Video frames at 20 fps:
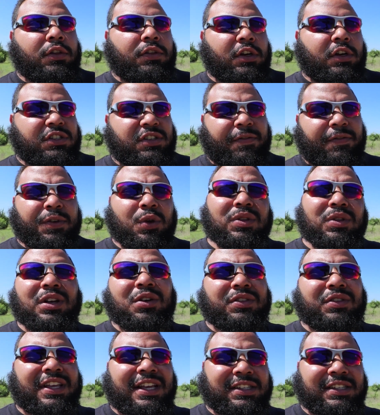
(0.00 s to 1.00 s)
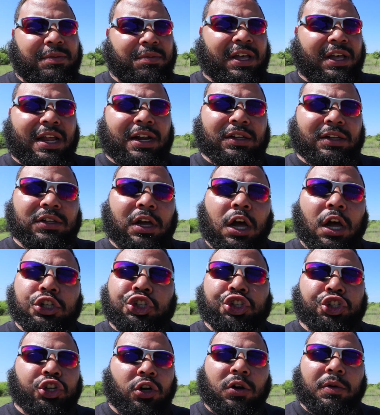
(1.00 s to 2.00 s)
There's a few little things I'm kind of
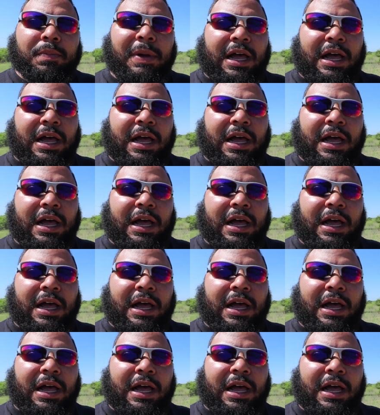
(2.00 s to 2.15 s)
unsure